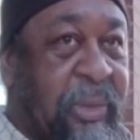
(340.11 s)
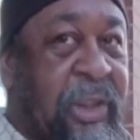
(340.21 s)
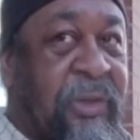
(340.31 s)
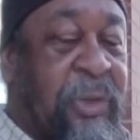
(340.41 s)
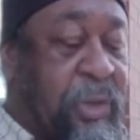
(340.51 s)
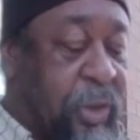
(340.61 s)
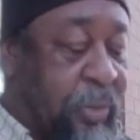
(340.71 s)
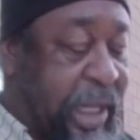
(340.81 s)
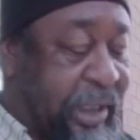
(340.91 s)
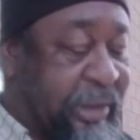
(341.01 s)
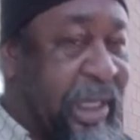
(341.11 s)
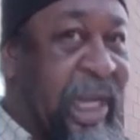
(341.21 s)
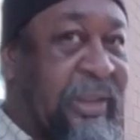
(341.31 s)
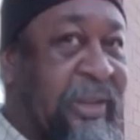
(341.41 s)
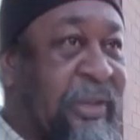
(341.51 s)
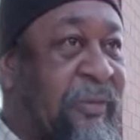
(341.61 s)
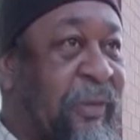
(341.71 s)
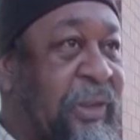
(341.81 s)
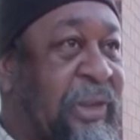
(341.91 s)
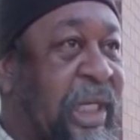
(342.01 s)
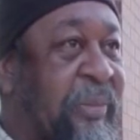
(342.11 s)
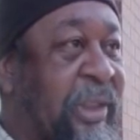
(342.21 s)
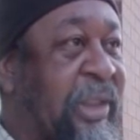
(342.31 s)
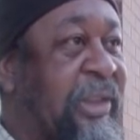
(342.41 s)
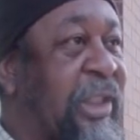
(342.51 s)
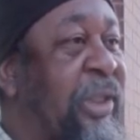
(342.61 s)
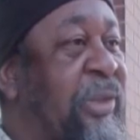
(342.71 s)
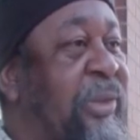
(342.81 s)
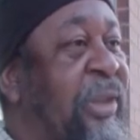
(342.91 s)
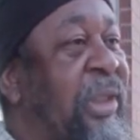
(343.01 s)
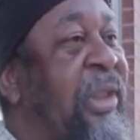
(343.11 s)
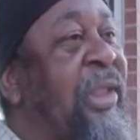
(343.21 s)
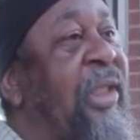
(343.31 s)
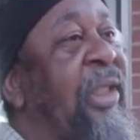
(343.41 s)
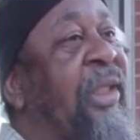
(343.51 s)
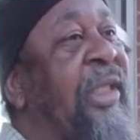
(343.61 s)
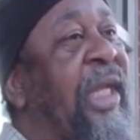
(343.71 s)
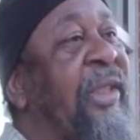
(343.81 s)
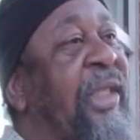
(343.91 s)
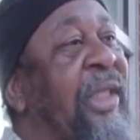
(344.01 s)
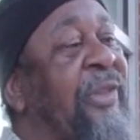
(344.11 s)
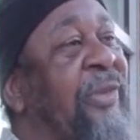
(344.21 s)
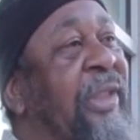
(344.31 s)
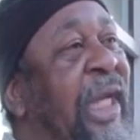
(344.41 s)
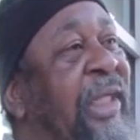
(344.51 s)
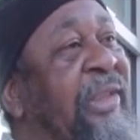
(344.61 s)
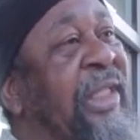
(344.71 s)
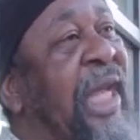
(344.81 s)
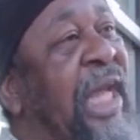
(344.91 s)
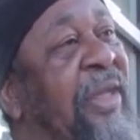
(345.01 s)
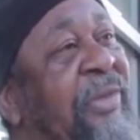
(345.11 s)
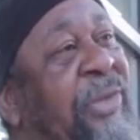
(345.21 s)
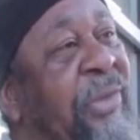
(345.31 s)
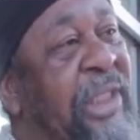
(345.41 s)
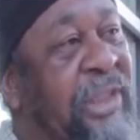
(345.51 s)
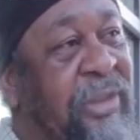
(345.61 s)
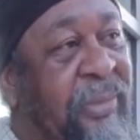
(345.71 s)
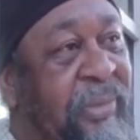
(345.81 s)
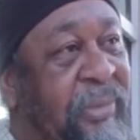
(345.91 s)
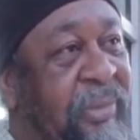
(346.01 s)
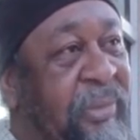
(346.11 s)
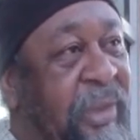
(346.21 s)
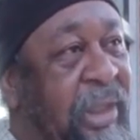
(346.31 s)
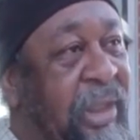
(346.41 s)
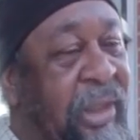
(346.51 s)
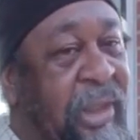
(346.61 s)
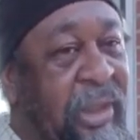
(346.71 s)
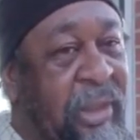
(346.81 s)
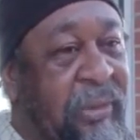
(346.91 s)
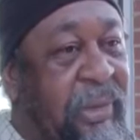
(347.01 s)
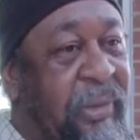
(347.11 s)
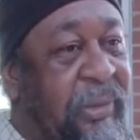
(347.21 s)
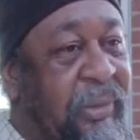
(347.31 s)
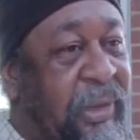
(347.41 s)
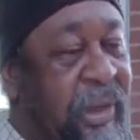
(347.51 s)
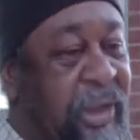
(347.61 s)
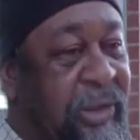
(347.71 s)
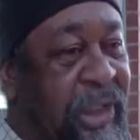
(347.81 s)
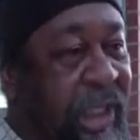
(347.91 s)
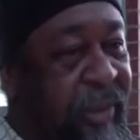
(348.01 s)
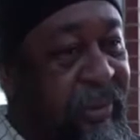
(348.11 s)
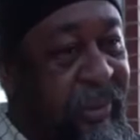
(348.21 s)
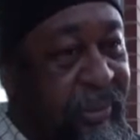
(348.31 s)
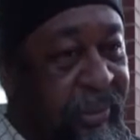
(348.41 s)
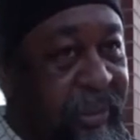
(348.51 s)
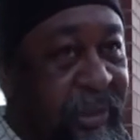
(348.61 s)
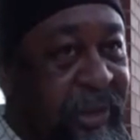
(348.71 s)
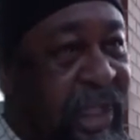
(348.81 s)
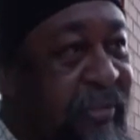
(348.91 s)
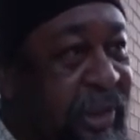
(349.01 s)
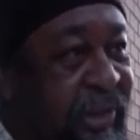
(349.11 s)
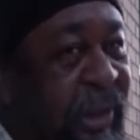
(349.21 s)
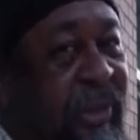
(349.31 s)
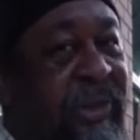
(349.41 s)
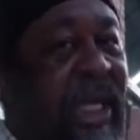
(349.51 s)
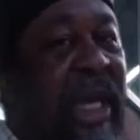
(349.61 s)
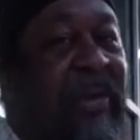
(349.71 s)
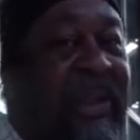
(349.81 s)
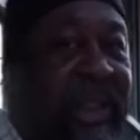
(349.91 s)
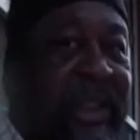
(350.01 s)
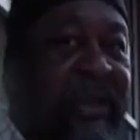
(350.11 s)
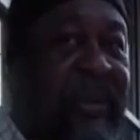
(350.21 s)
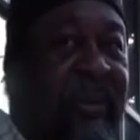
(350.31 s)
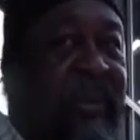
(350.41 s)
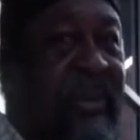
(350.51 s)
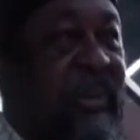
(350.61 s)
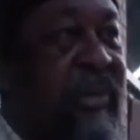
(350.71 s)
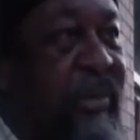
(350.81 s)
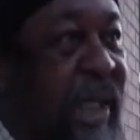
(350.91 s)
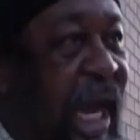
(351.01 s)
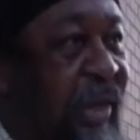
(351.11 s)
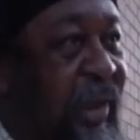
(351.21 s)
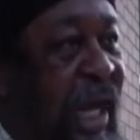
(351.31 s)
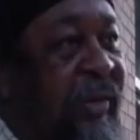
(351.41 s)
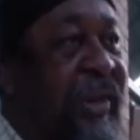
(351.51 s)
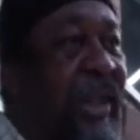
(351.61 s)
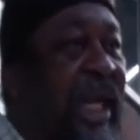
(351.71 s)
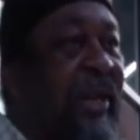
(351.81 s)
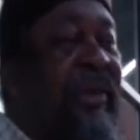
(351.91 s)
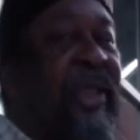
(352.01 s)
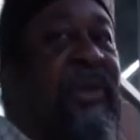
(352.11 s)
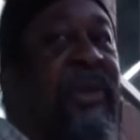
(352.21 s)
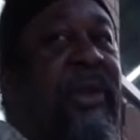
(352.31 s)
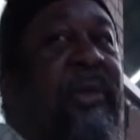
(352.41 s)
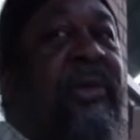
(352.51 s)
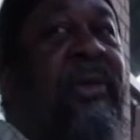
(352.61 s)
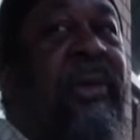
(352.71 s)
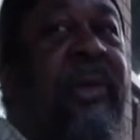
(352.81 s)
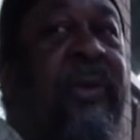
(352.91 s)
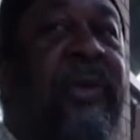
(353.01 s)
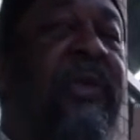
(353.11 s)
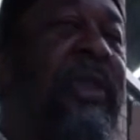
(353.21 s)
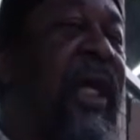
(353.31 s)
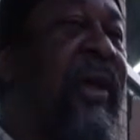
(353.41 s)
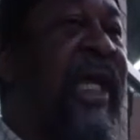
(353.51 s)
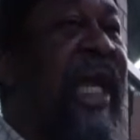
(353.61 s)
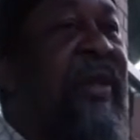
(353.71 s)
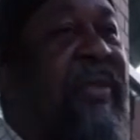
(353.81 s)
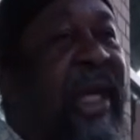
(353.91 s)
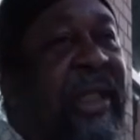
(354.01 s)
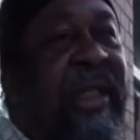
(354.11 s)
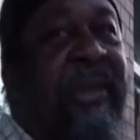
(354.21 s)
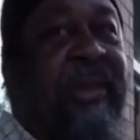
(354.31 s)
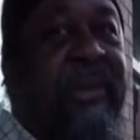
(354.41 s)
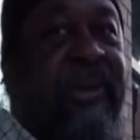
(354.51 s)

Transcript: Because when you go back into Exodus, the first chapter, it'll tell you that the Israelites came to Egypt uh, uh, with, with uh, Jacob. 70 souls came into Egypt out of, out of the land of Israel, which was called Canaan back then.